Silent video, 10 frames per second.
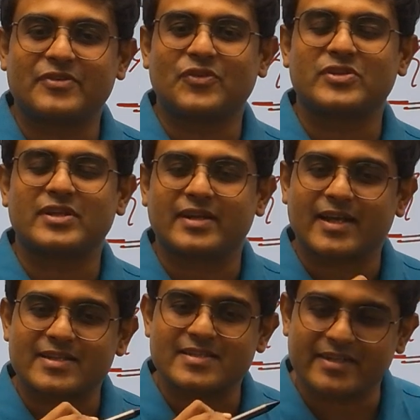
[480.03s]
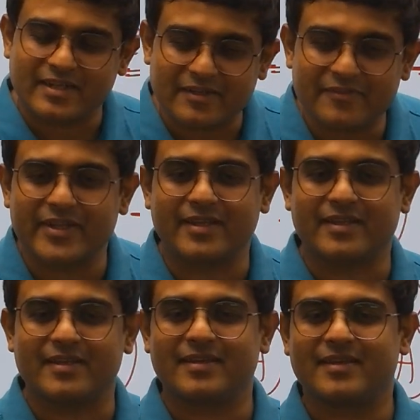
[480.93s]
for the next delivery.
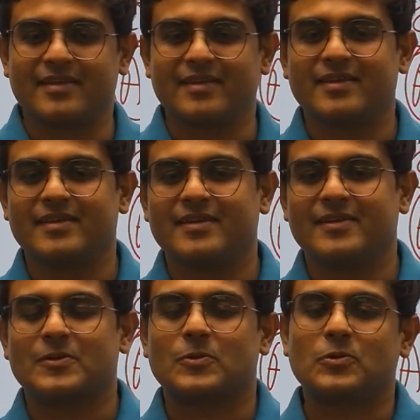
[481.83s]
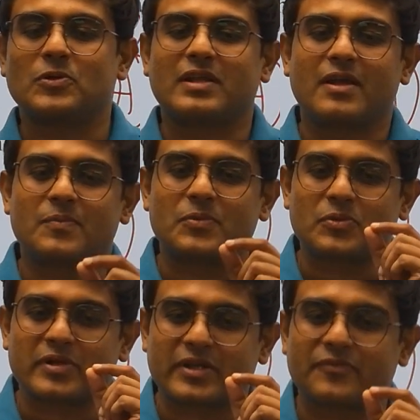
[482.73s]
No time to
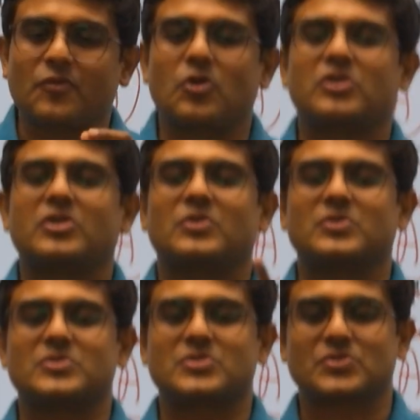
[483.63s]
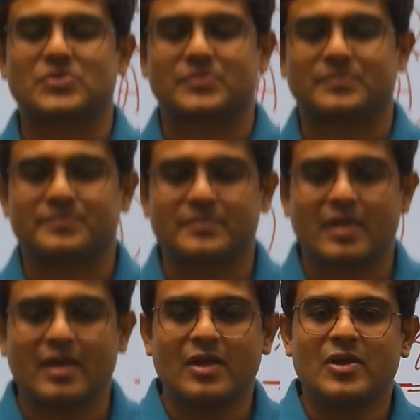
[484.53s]
drink water also.
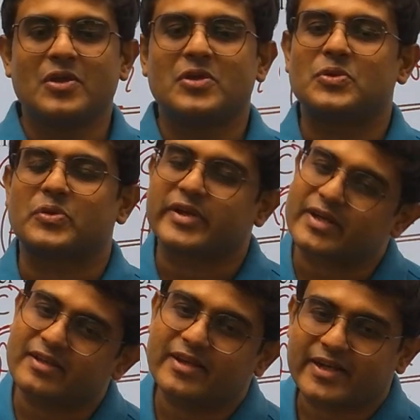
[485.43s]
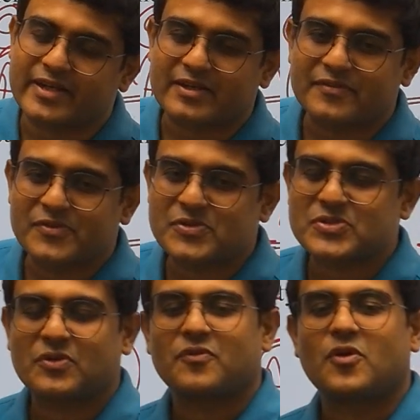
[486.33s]
You read the interviews
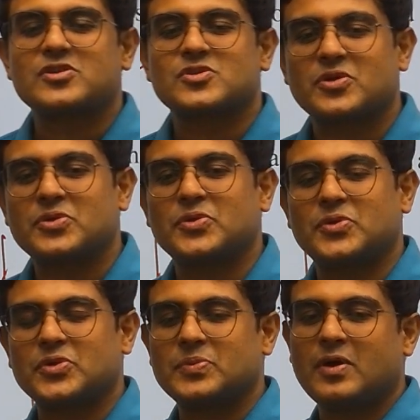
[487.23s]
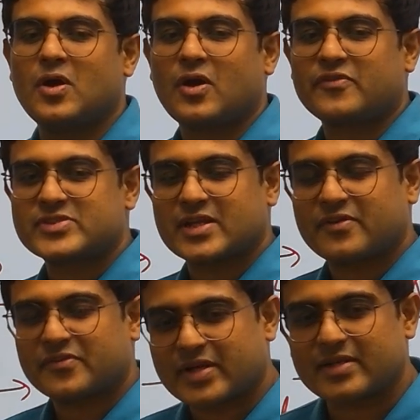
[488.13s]
or watch on YouTube of
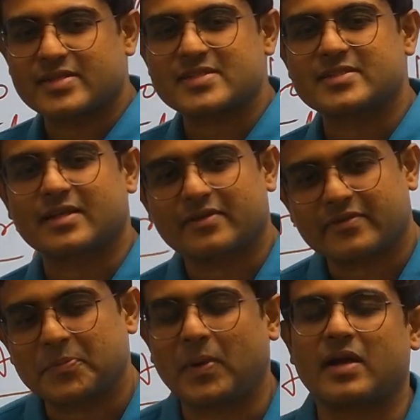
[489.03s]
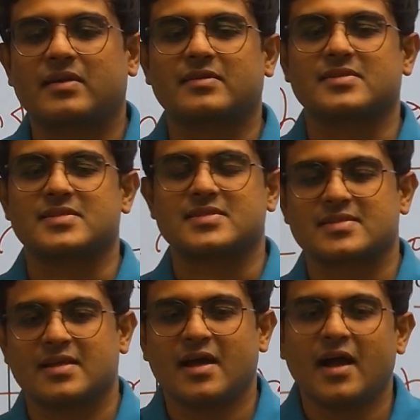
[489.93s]
several these delivery partners,
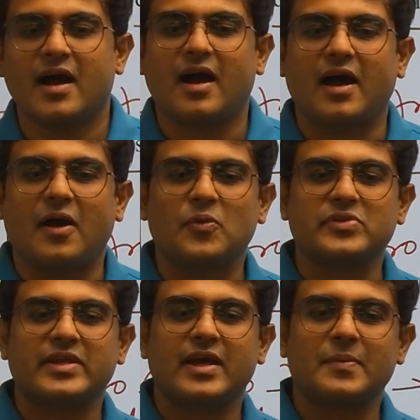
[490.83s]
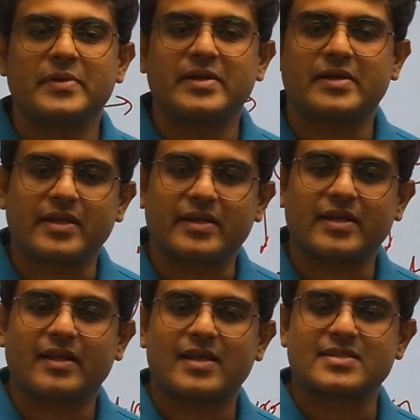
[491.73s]
how they are being treated
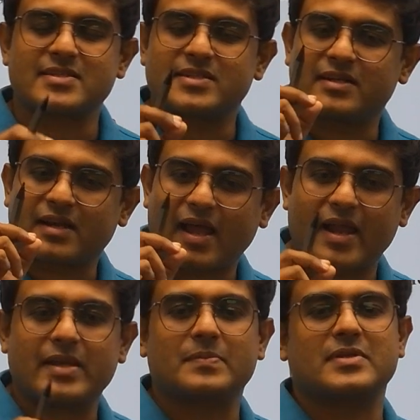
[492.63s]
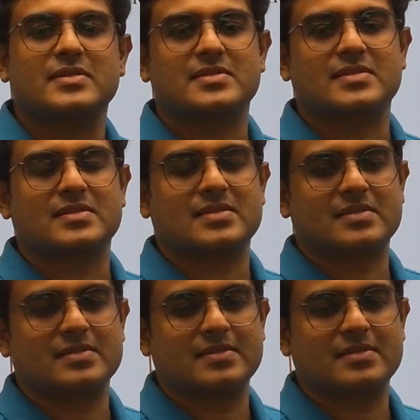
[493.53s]
as mere animals.